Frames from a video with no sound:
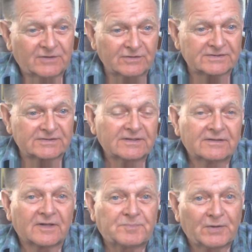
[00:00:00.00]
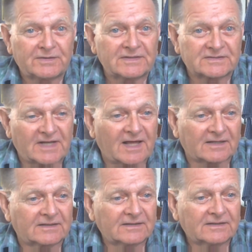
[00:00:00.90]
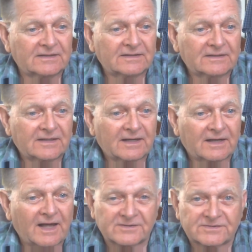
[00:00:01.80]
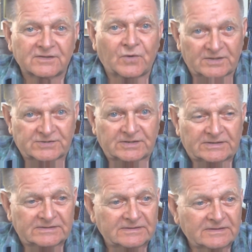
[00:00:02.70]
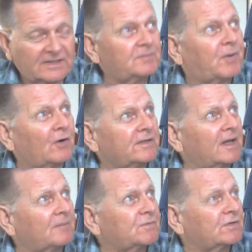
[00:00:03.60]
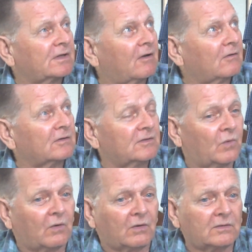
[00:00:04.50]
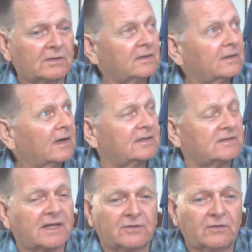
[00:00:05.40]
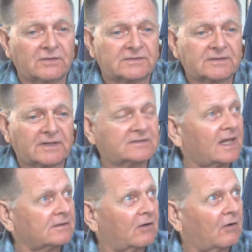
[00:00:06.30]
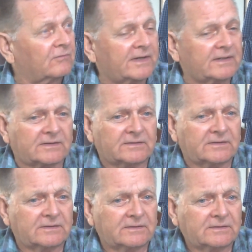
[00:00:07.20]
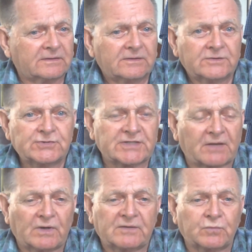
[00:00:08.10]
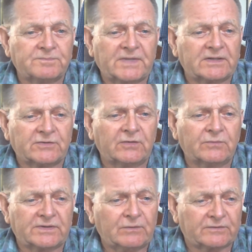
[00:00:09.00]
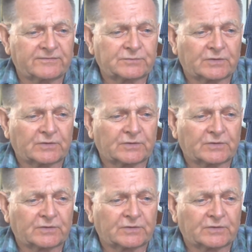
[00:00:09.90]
nurse at Bertie Slack asked a question. He pointed up to the clock on the wall and he said, "Nurse, is that clock right?" She said, "Well, it wouldn't be in here with you if it